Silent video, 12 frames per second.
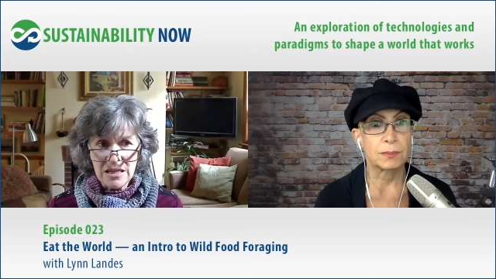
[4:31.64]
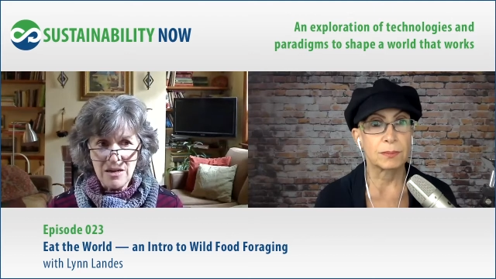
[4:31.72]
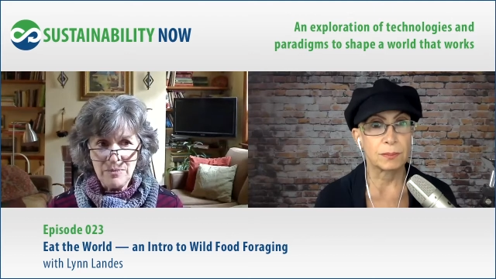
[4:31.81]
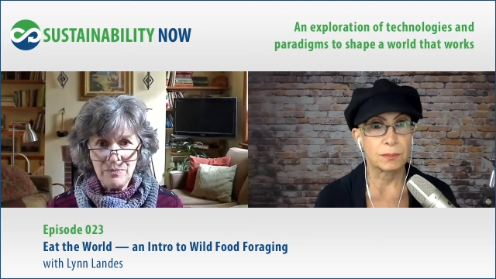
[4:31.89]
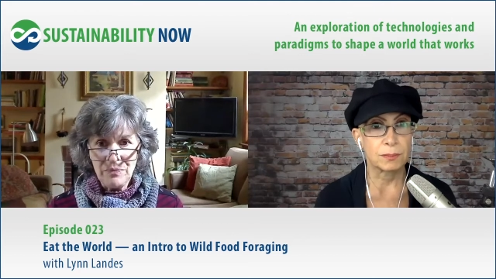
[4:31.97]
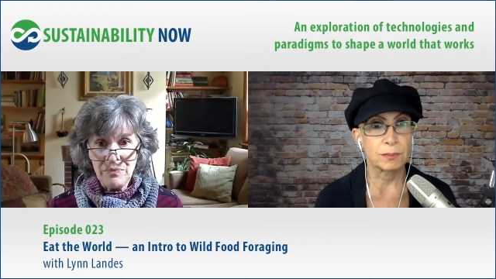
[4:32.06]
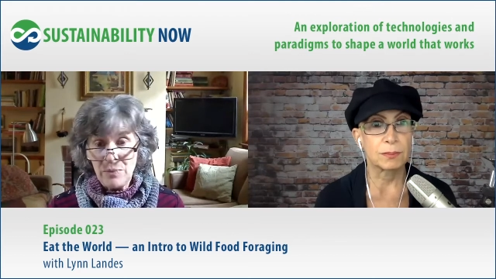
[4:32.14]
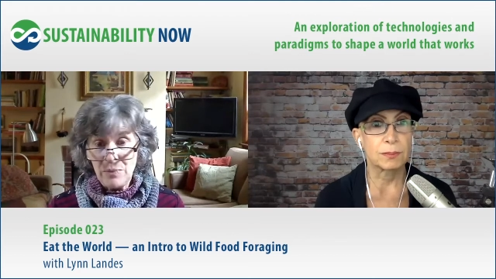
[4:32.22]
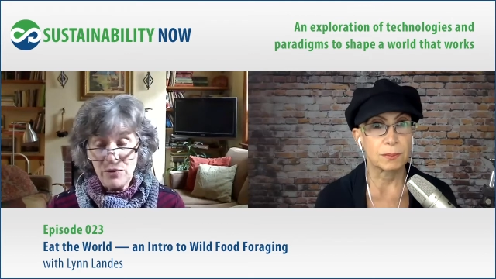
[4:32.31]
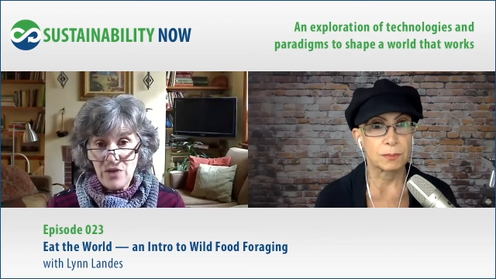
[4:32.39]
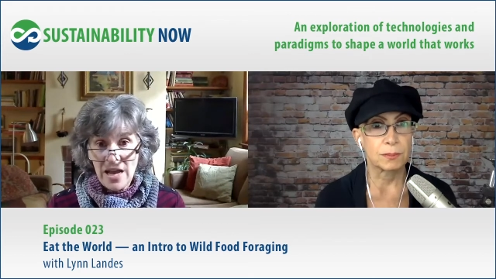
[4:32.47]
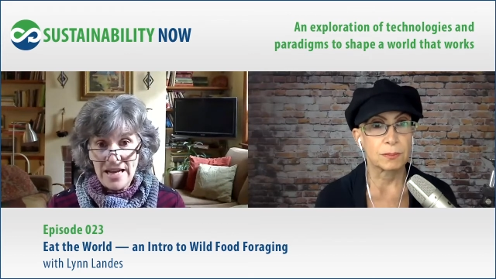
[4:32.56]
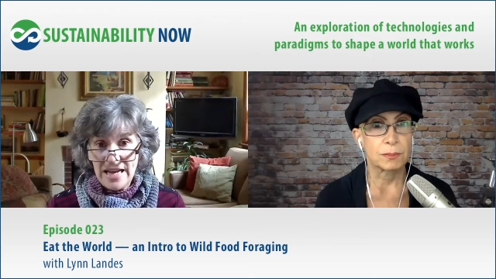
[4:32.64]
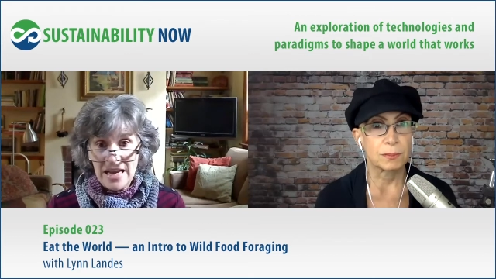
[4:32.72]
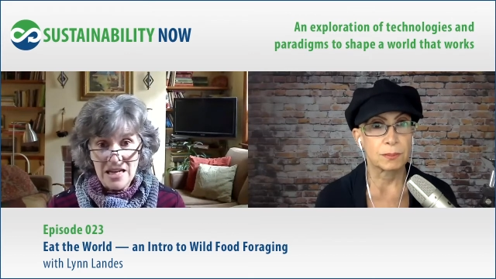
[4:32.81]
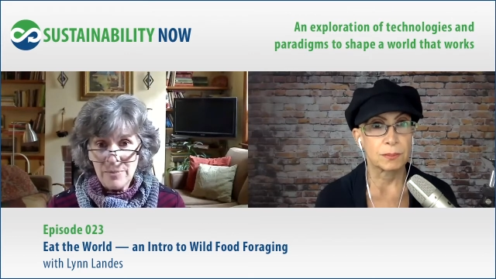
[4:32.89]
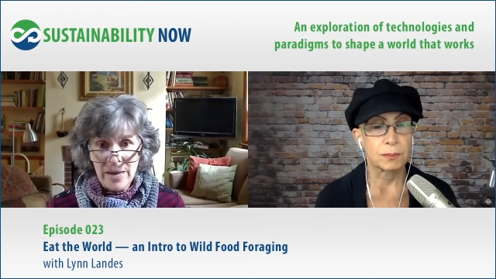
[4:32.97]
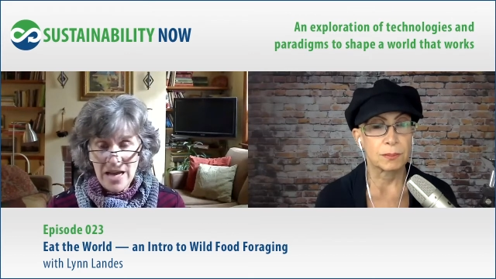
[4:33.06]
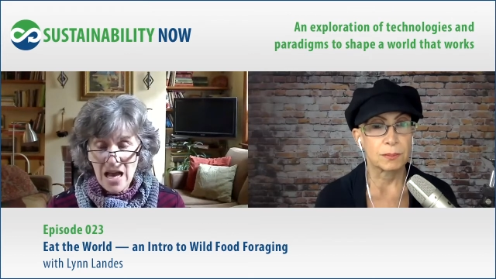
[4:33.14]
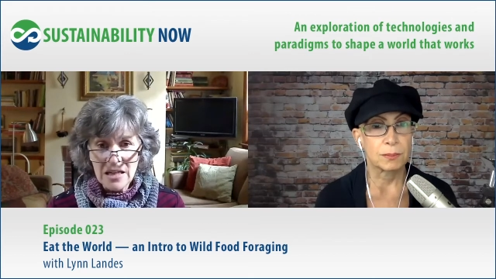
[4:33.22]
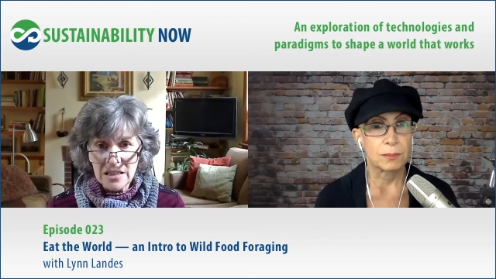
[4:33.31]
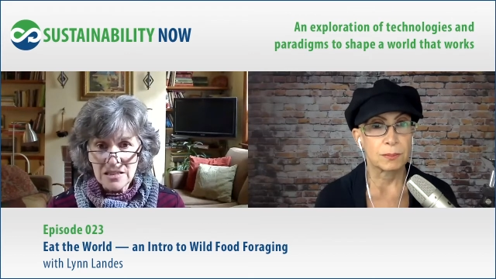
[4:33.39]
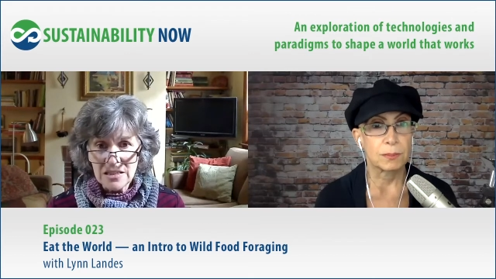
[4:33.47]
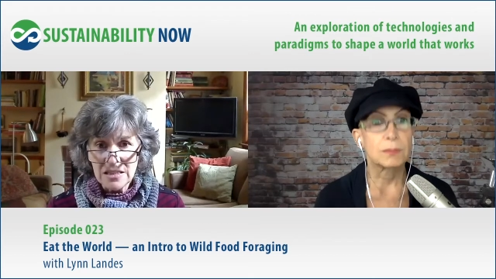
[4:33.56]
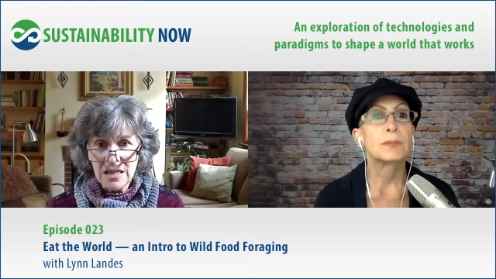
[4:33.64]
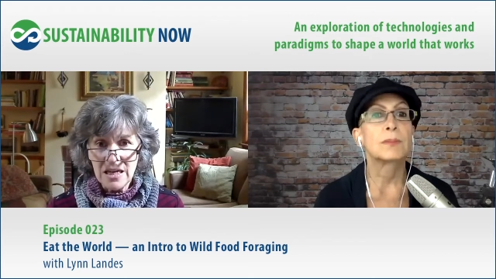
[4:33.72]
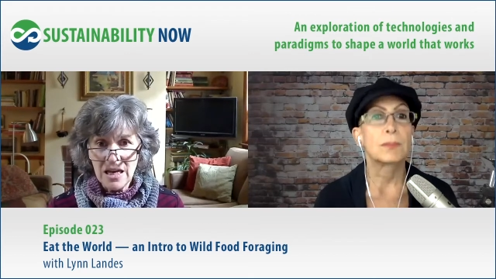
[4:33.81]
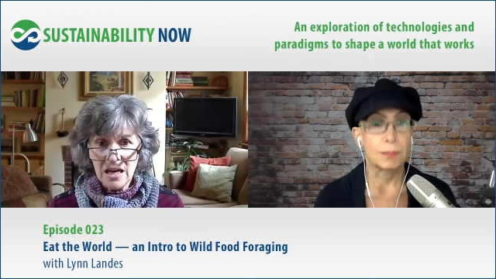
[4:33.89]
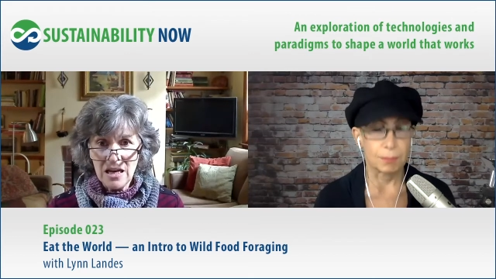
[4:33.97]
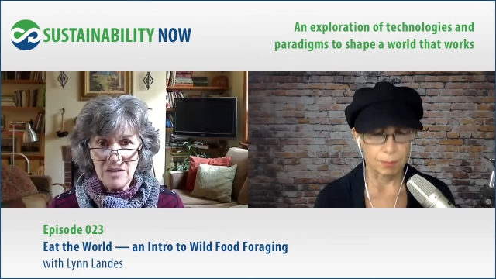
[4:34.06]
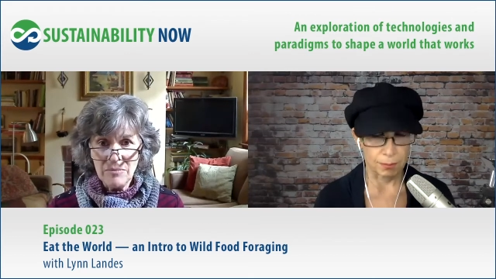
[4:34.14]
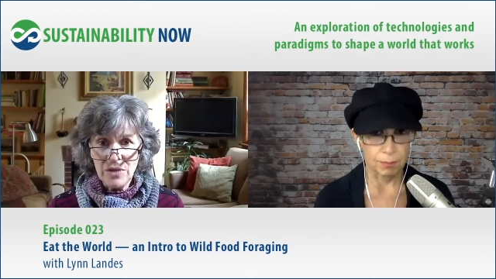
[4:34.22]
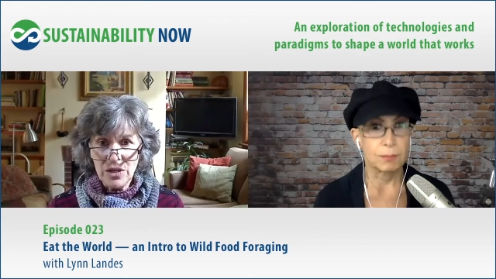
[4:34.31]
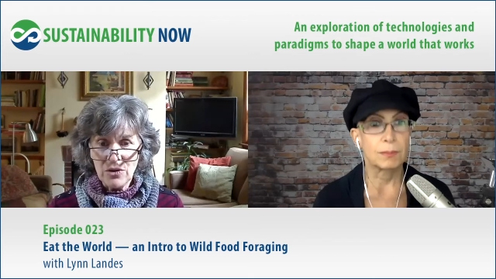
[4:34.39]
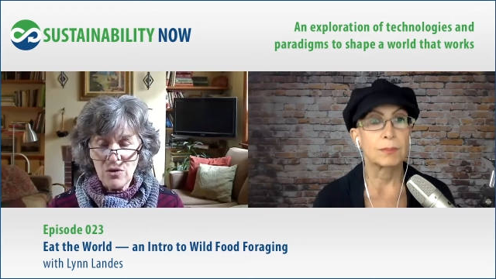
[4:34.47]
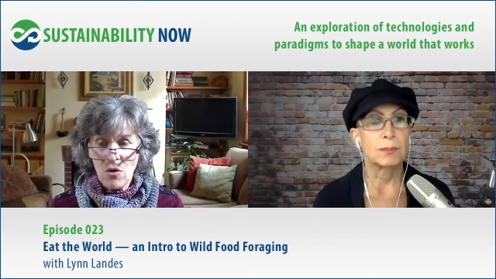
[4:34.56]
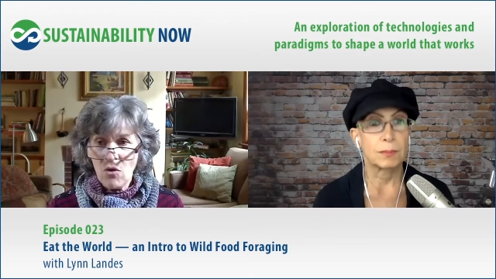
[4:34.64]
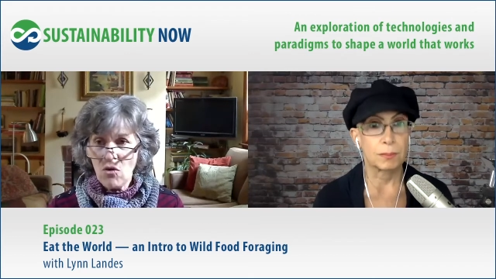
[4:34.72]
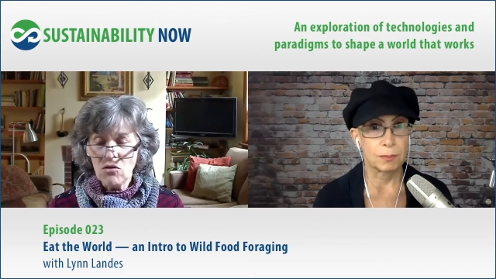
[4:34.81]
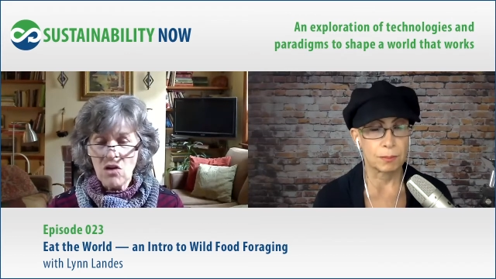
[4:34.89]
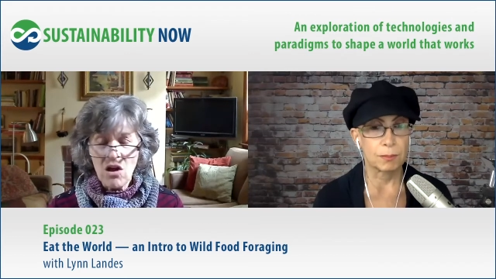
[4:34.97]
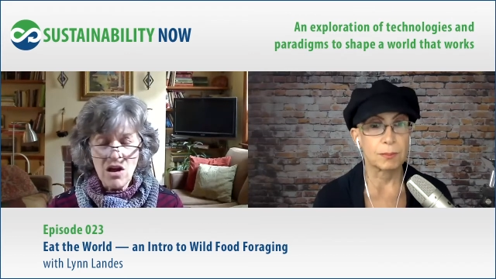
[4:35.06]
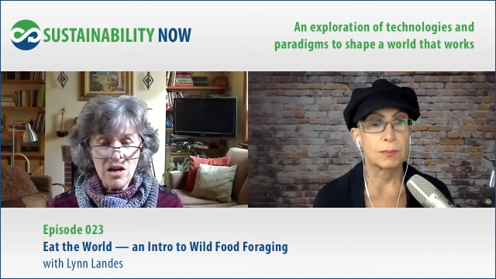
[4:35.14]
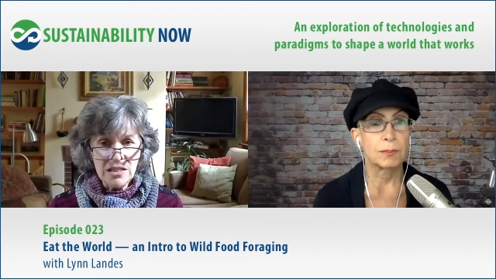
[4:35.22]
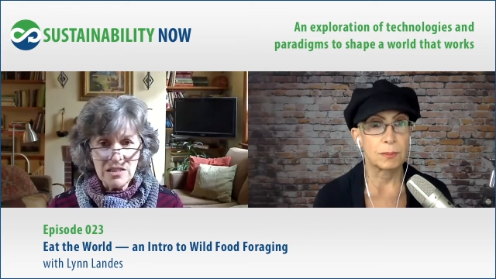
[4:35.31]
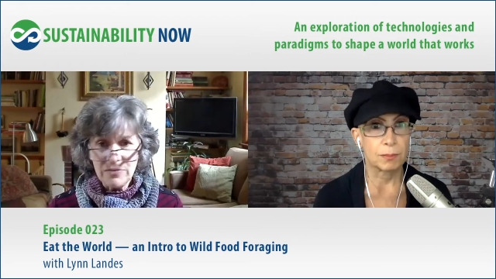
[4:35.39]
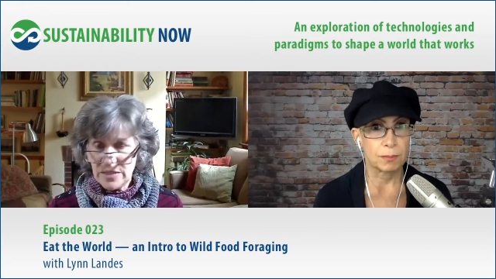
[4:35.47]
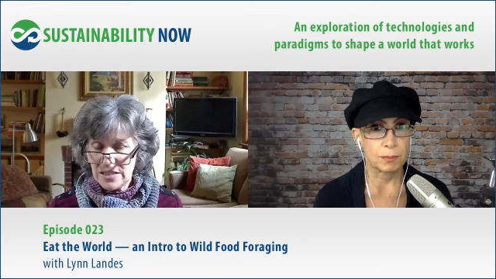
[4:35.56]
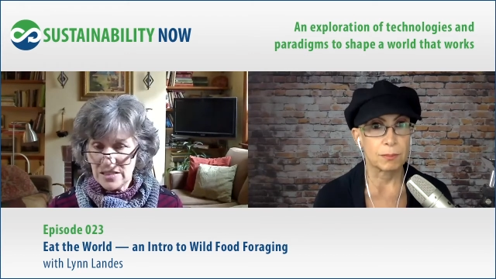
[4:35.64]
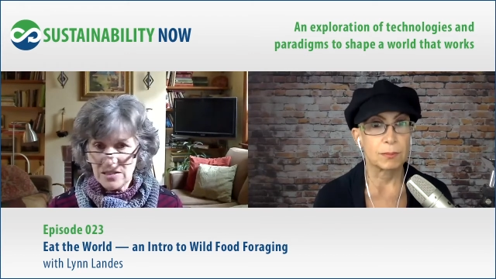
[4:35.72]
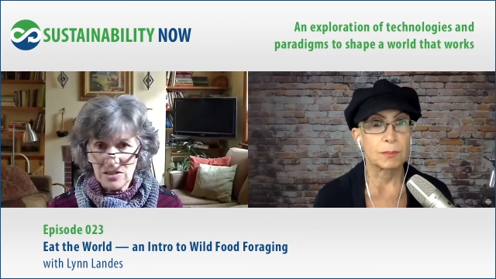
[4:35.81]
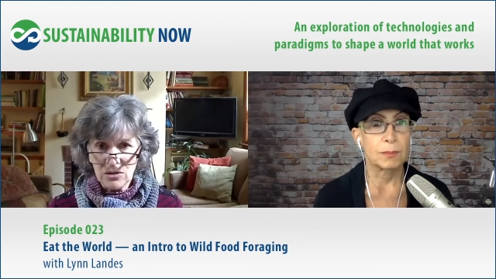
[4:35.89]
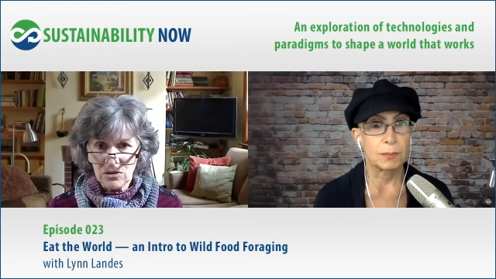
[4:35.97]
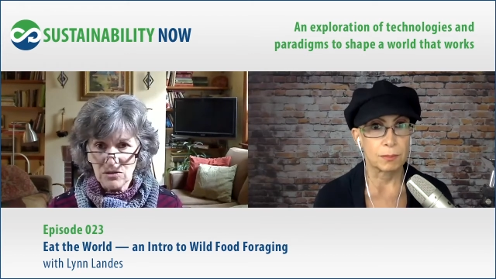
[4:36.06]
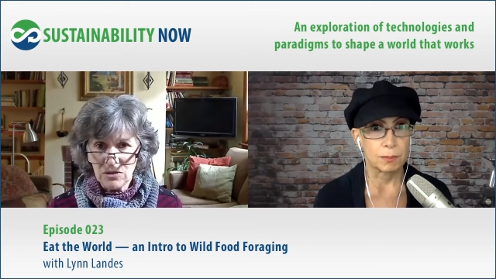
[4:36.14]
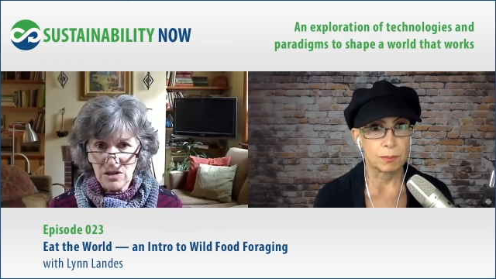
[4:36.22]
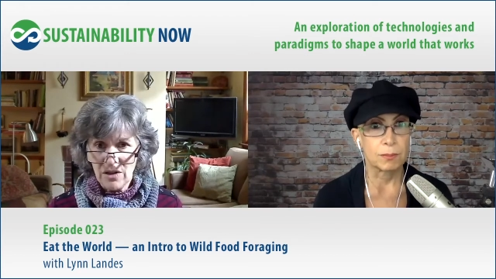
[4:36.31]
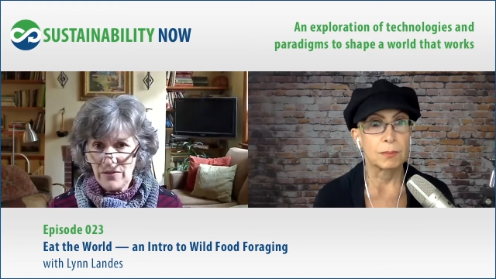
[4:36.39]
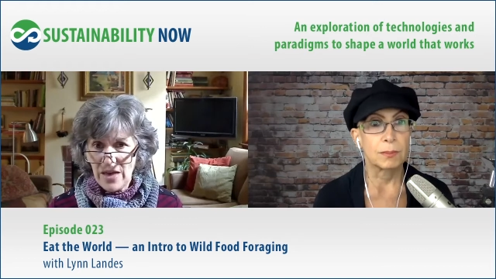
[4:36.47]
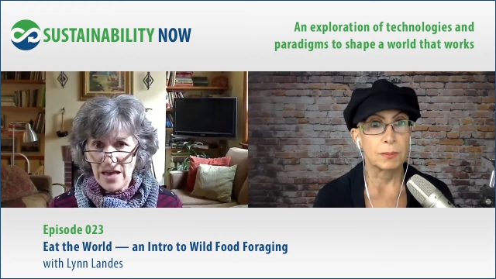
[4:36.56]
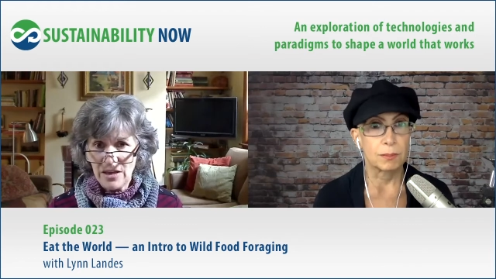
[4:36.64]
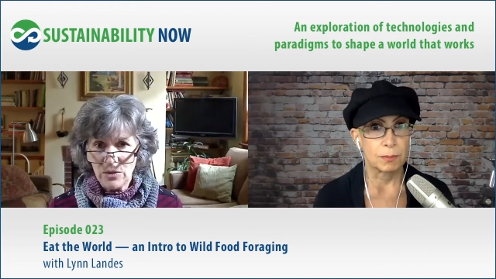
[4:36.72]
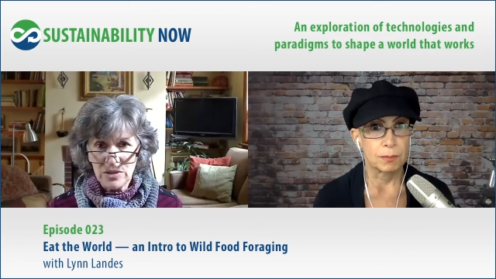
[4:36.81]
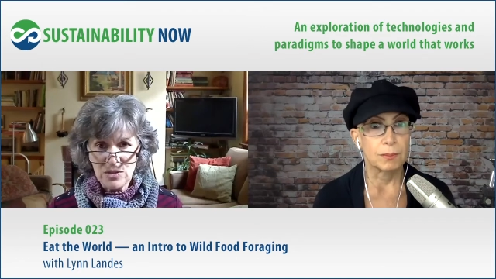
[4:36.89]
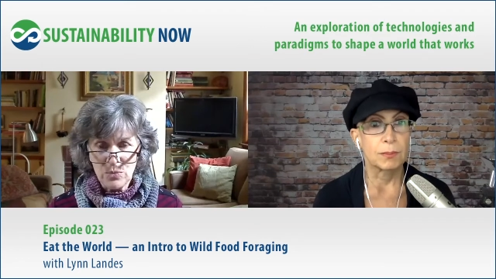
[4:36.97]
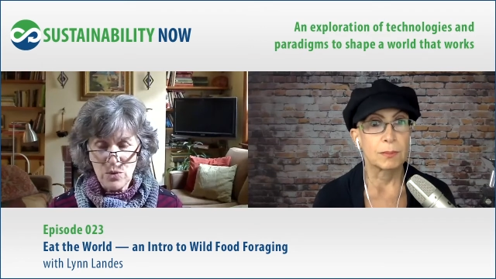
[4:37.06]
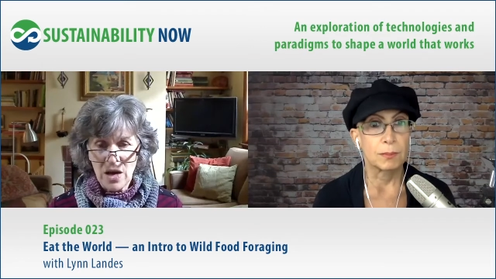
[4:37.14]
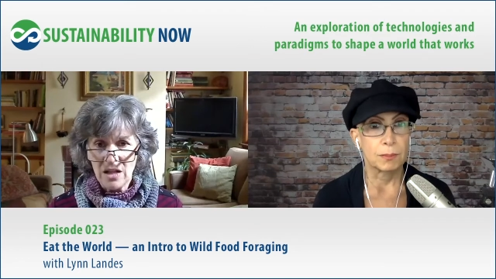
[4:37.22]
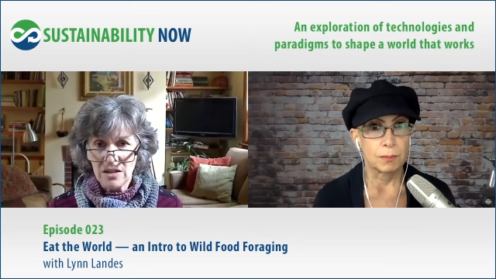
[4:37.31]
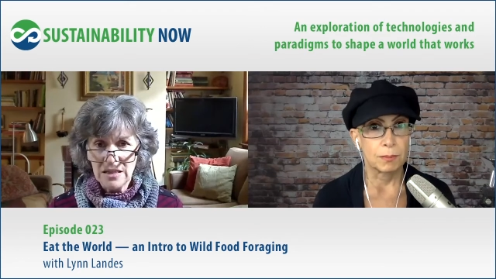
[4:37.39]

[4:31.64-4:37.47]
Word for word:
Speaker 1: um, that provide antibiotics, um, you know, all kinds of medicinal uh, value as well.